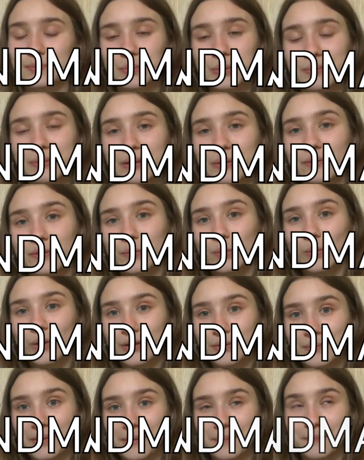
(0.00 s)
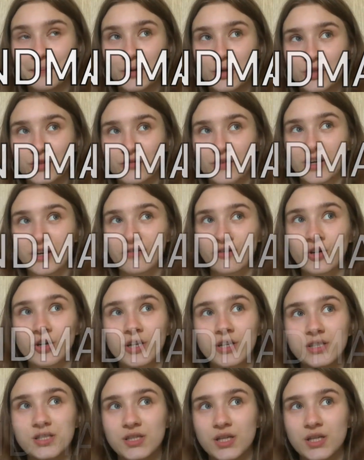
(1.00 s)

Probably one of my most favorite